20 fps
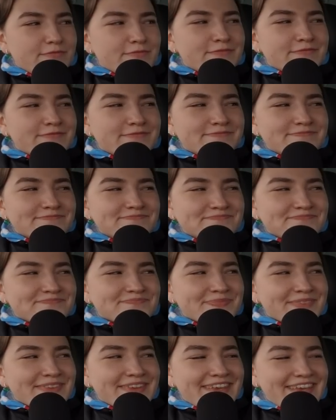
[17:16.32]

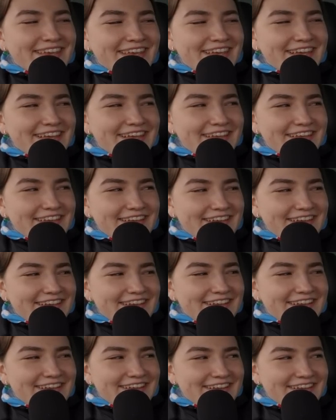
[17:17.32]

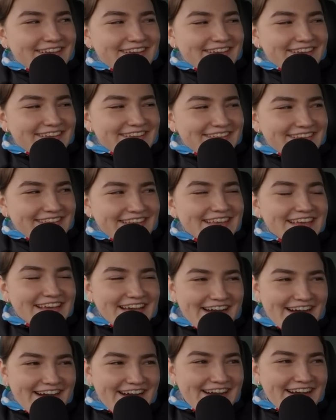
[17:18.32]

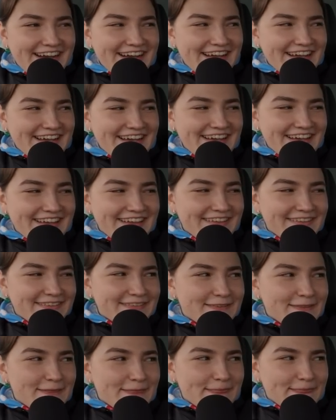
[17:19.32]

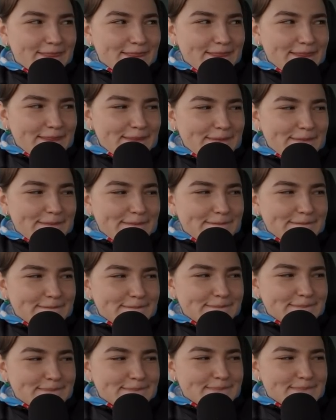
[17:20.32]

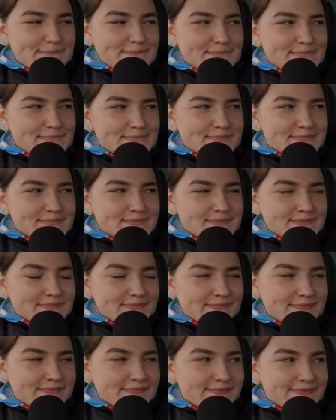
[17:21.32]

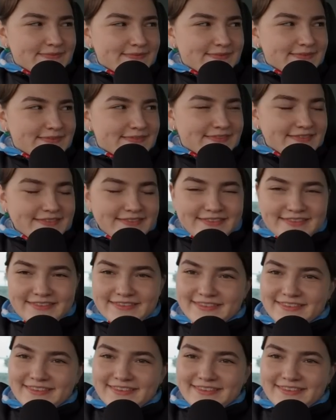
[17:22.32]
This person isn't speaking.